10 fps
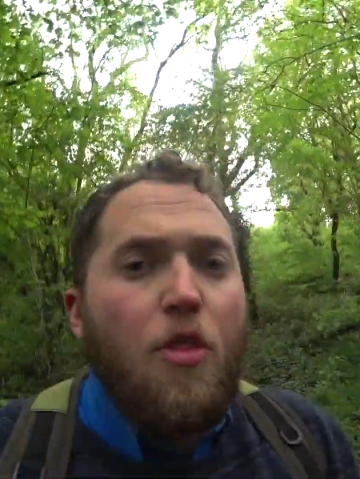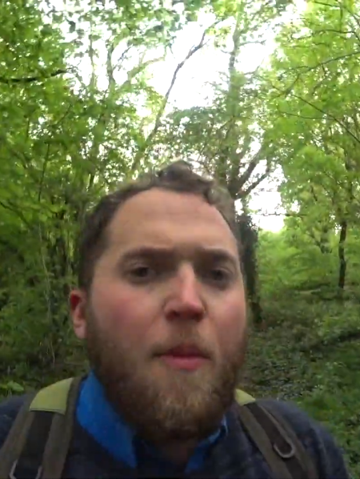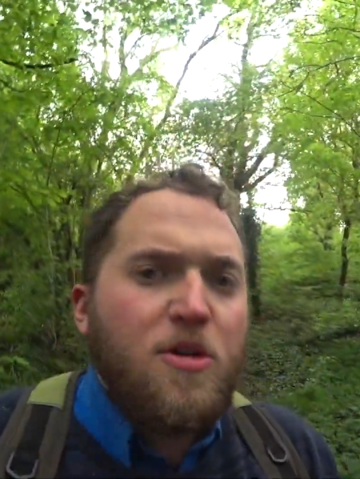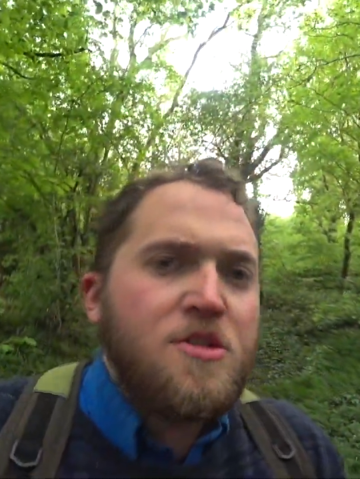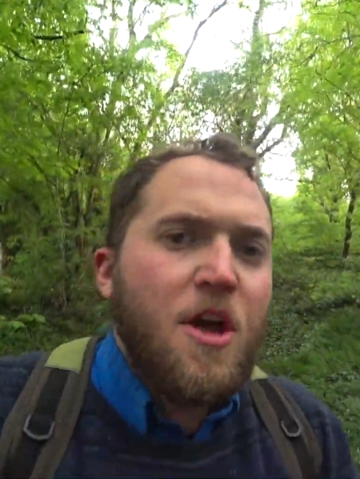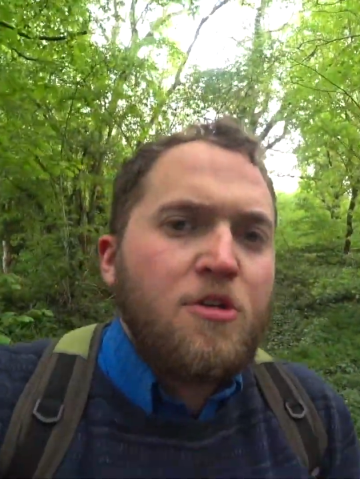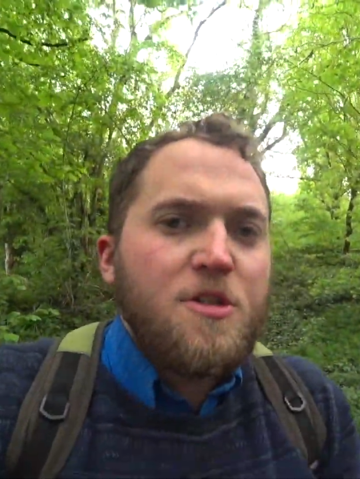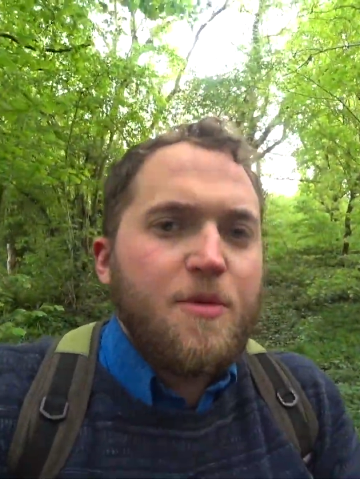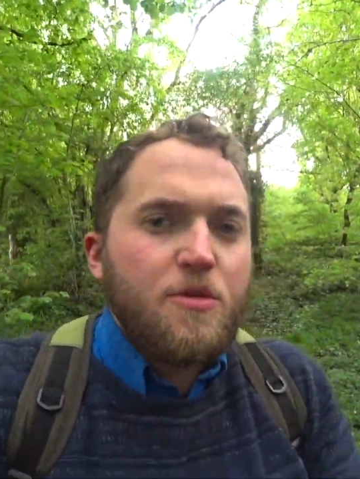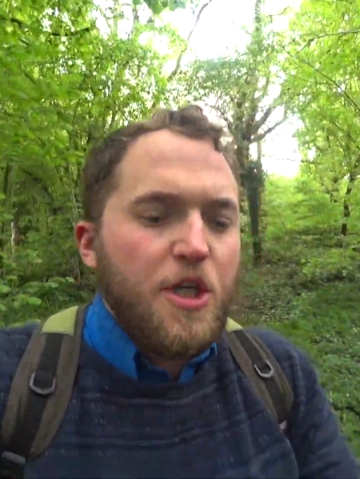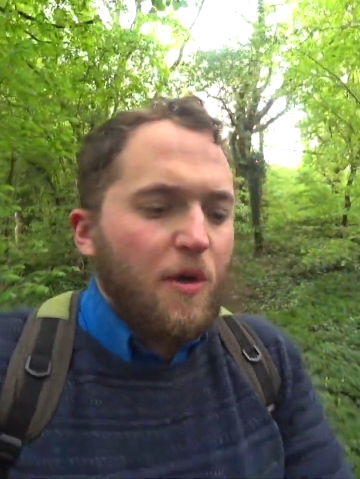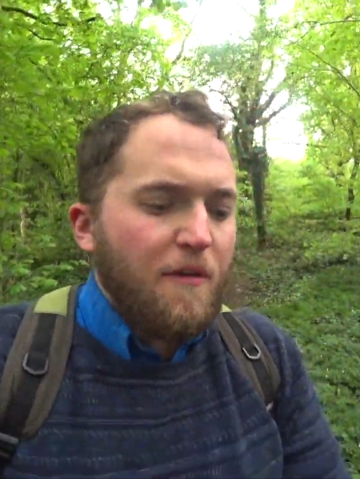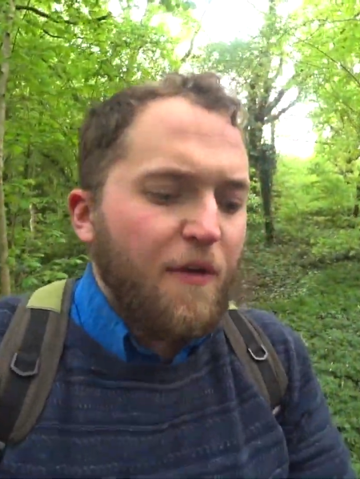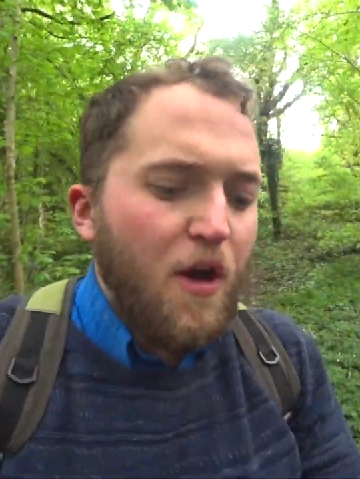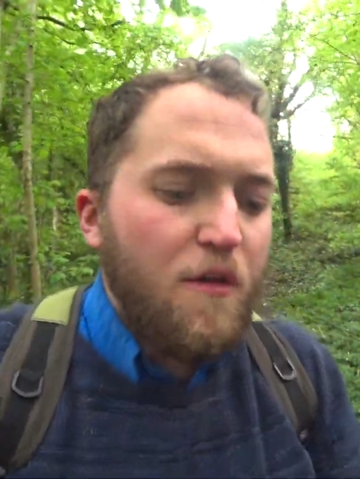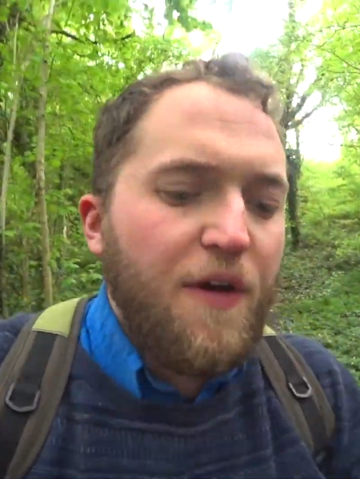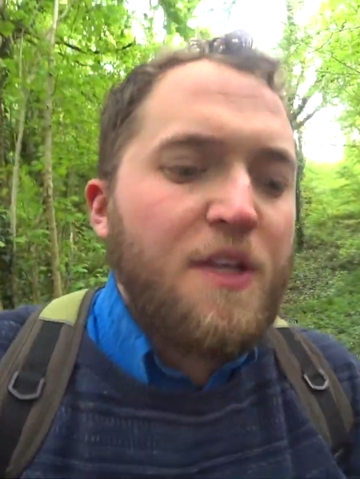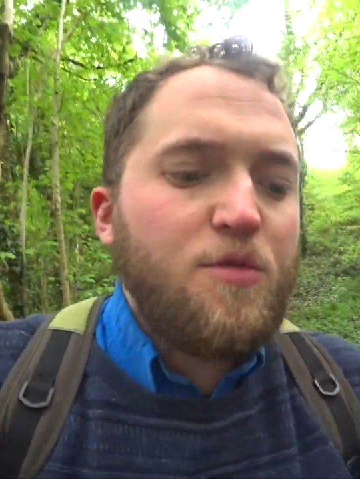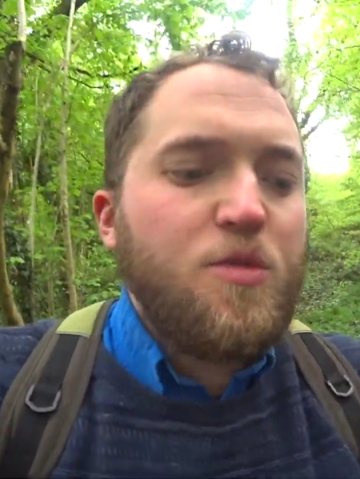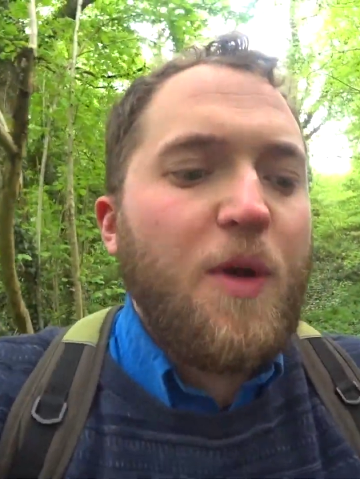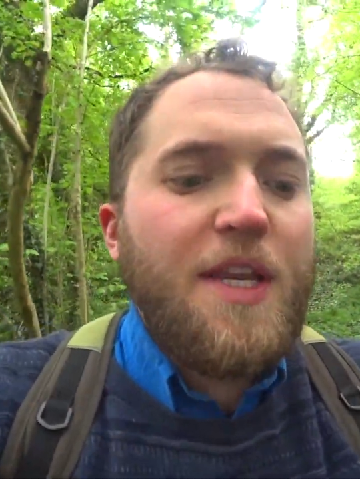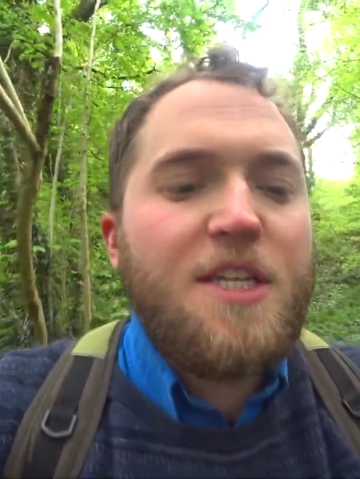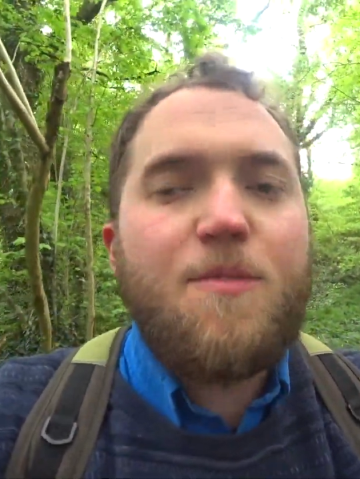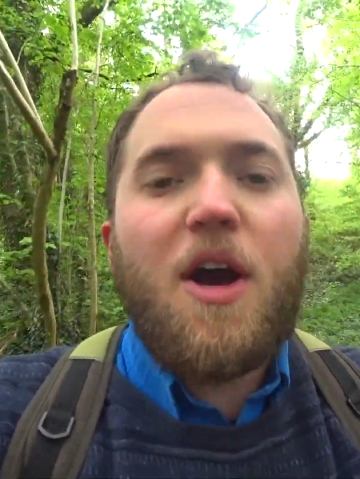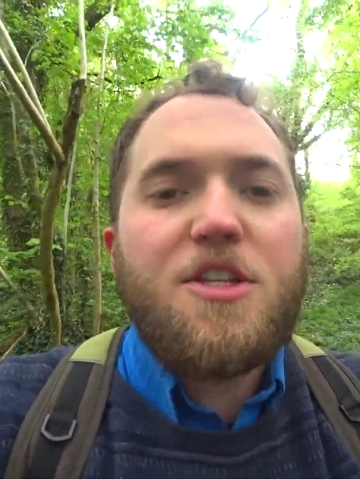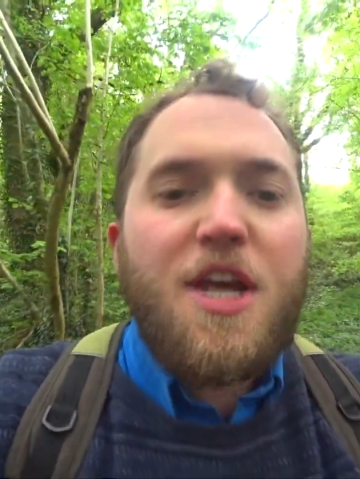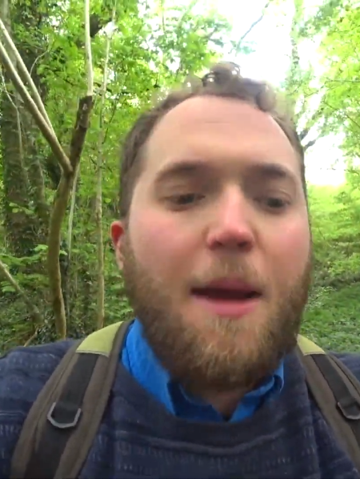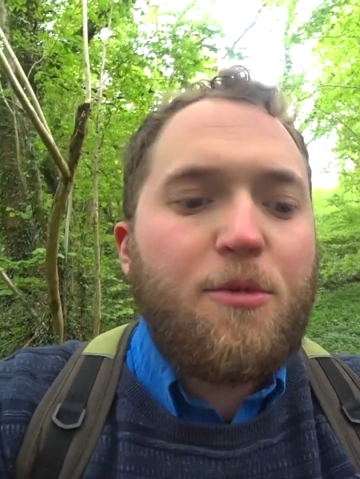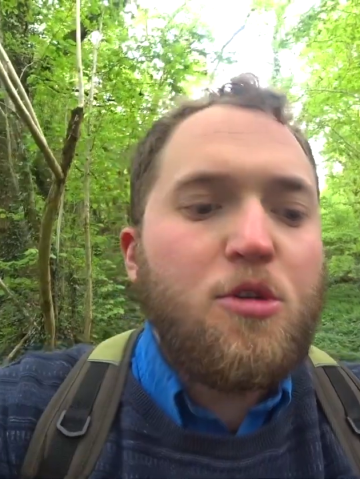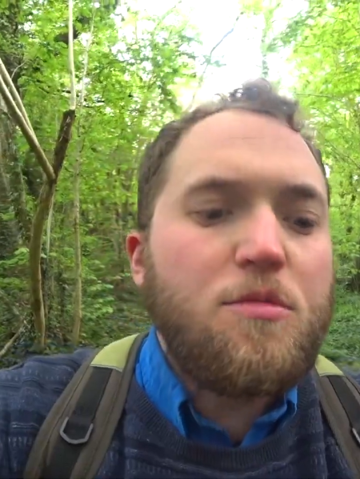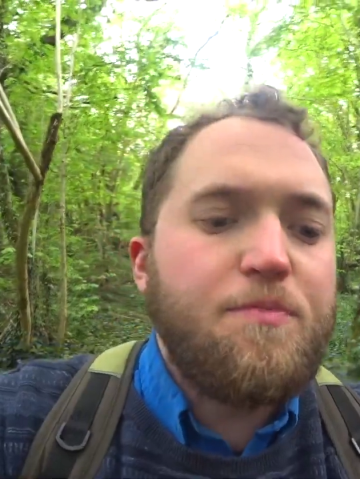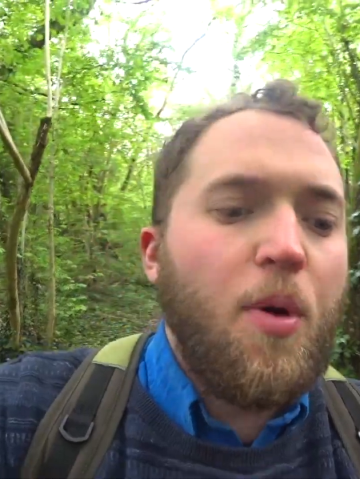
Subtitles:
The most notable UFO event was witnessed by a chap called